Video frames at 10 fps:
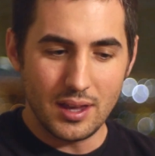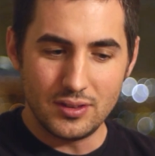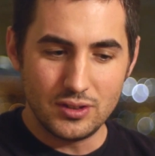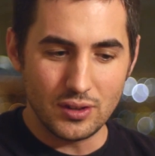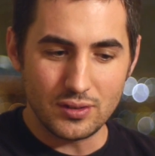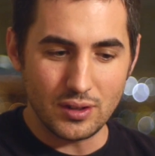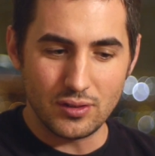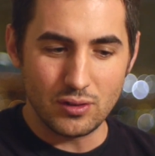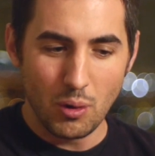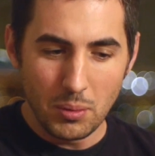
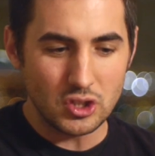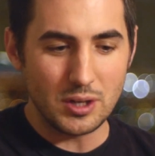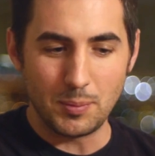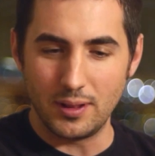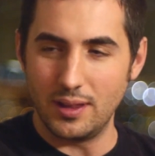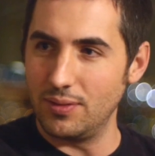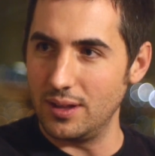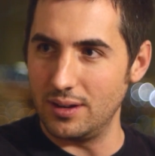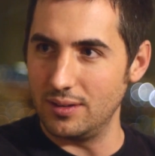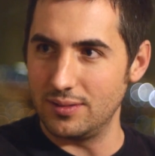it's so much cheaper to live
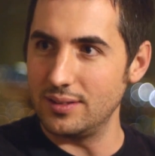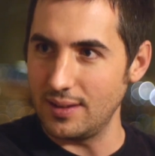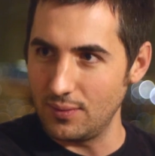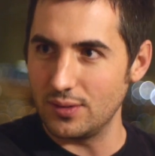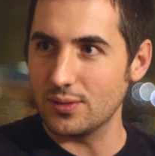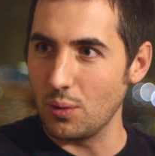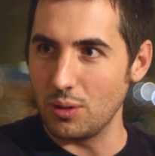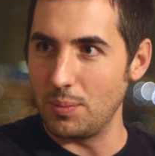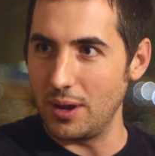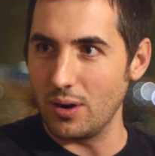than, say, San Francisco
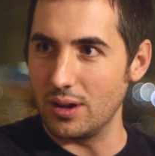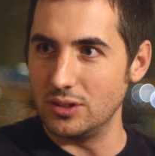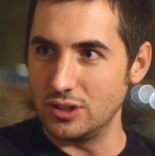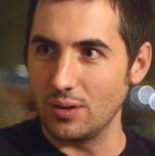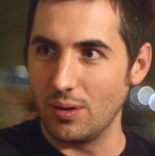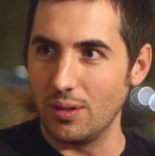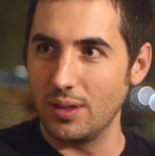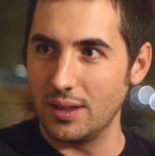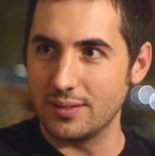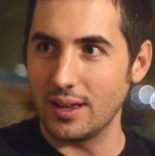or the Bay Area in
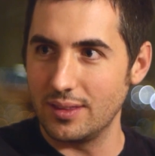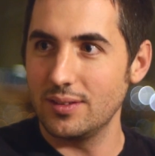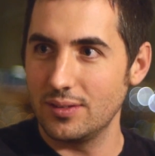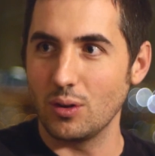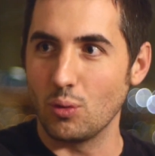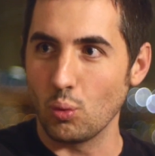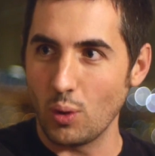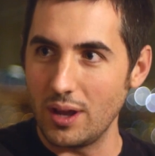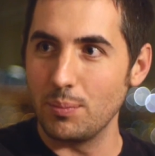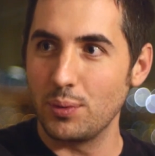general. It's this is a
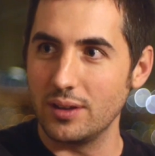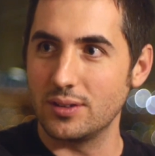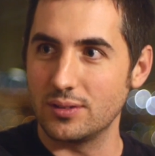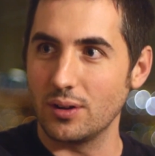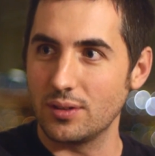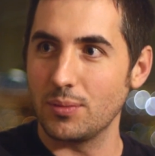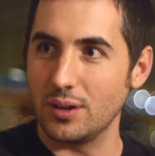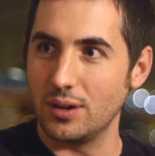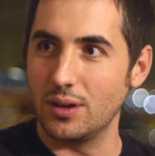great place to start something